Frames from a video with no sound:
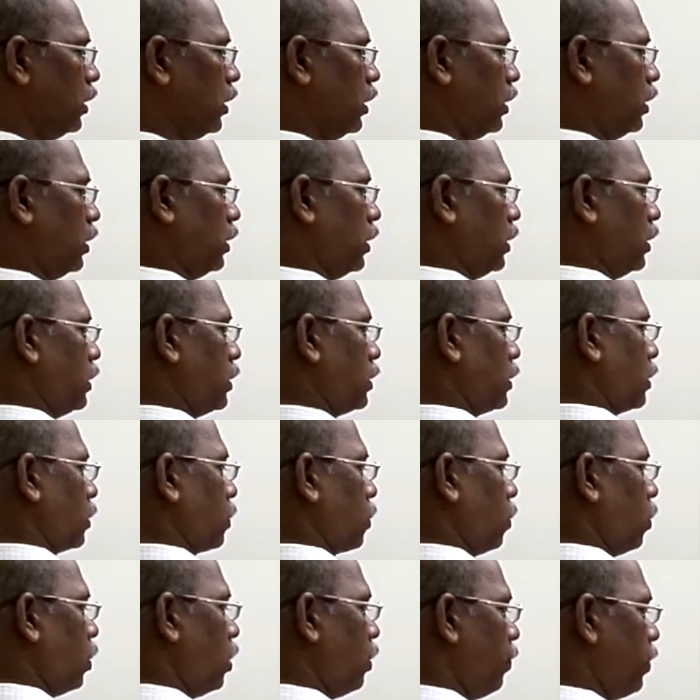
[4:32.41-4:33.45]
This is the
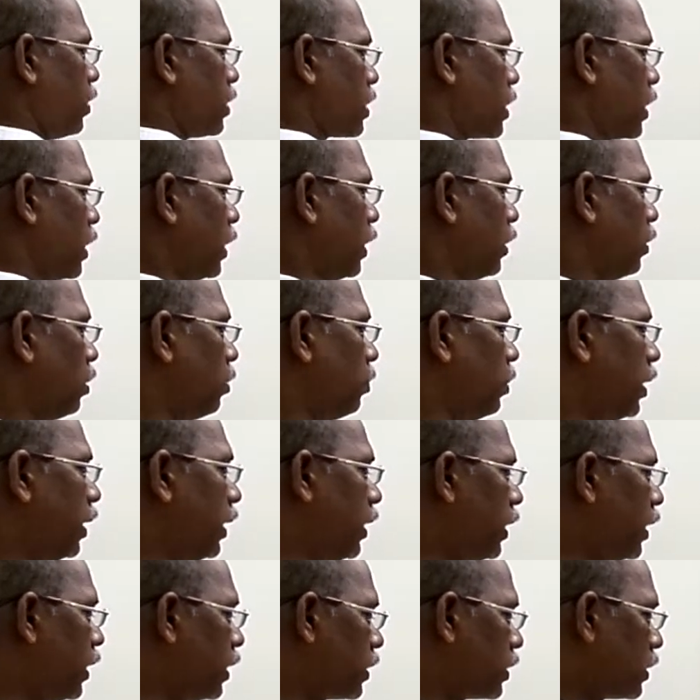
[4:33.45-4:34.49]
coefficient dy by
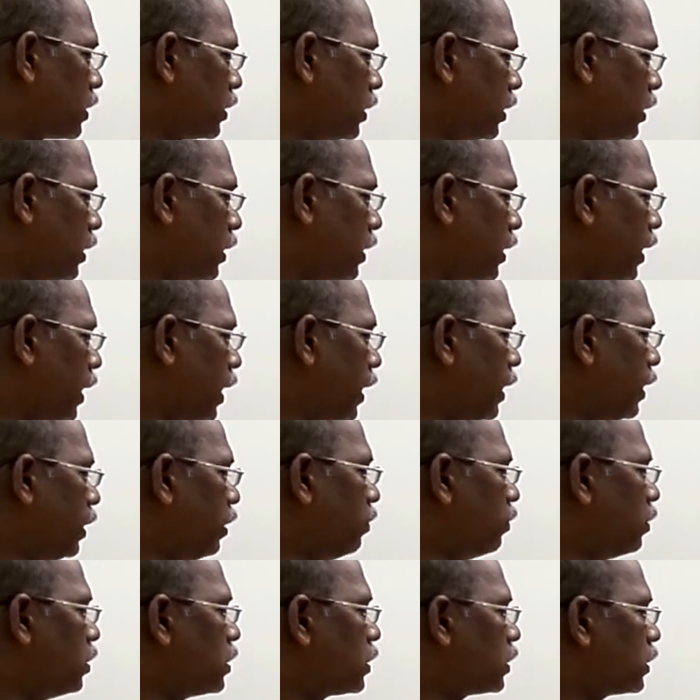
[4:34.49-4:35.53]
dx tan
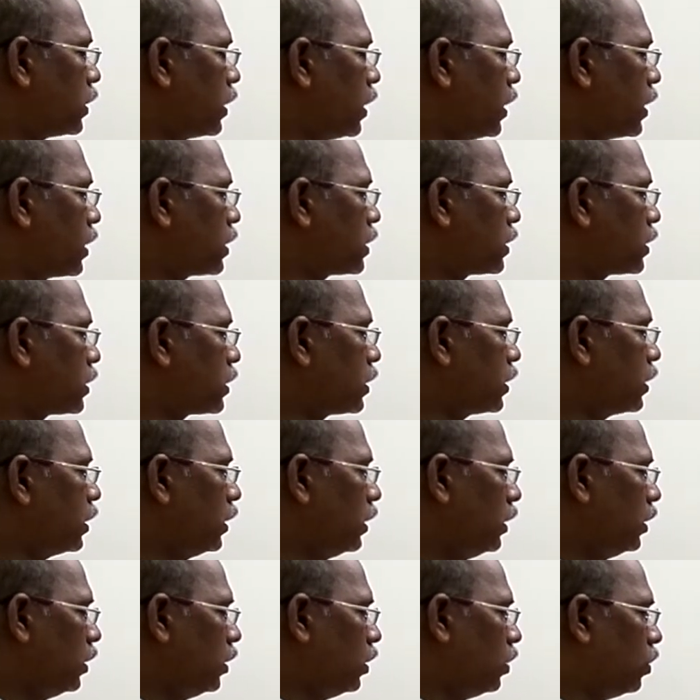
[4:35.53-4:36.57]
inverse
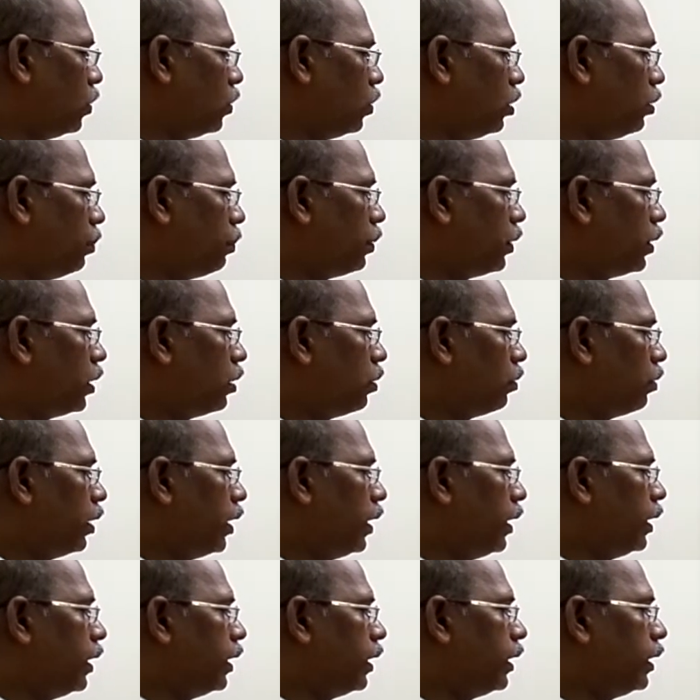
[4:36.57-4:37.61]
x whole power
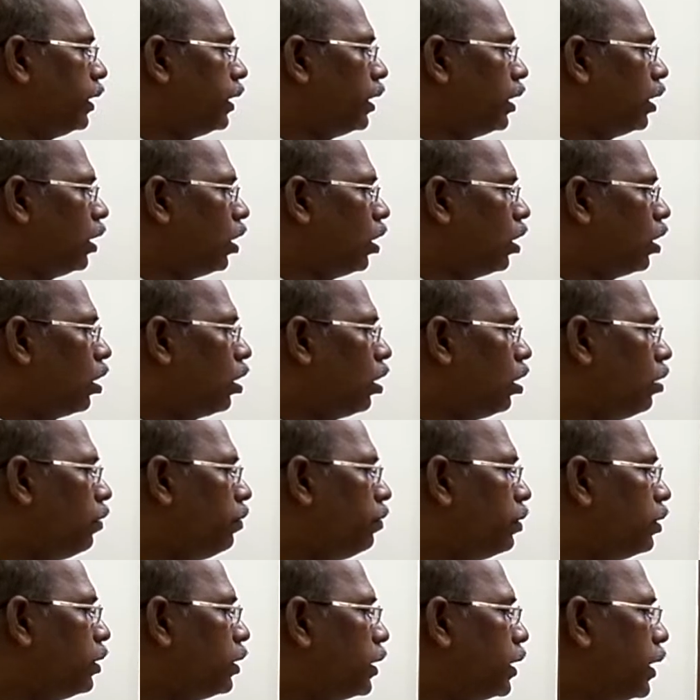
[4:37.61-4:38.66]
y in the log
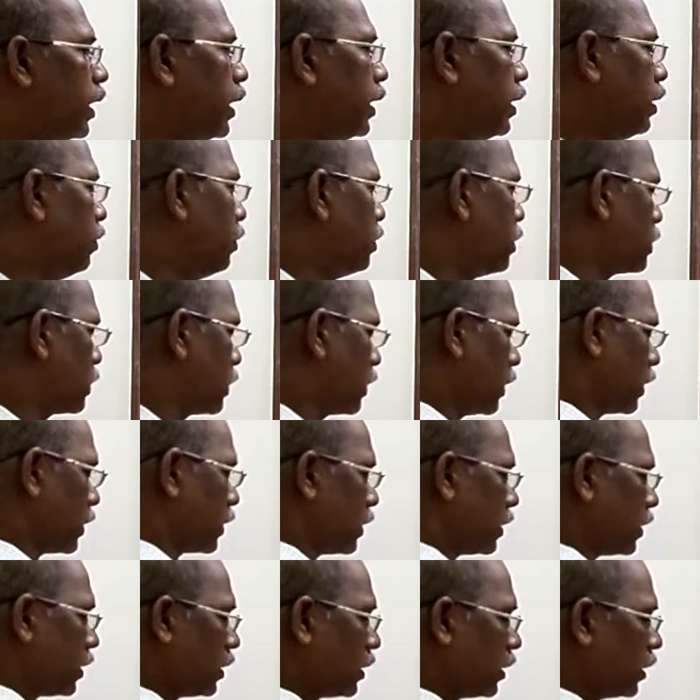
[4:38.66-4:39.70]
of tan inverse
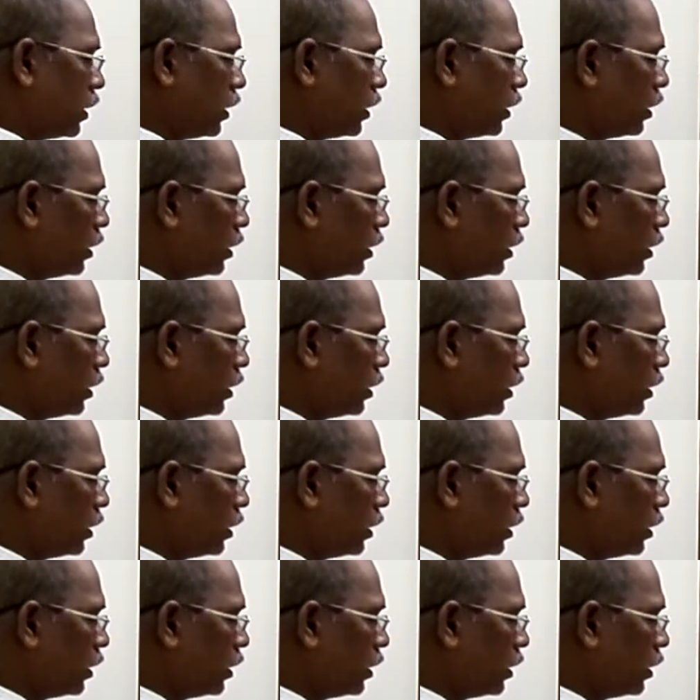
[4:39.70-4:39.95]
x.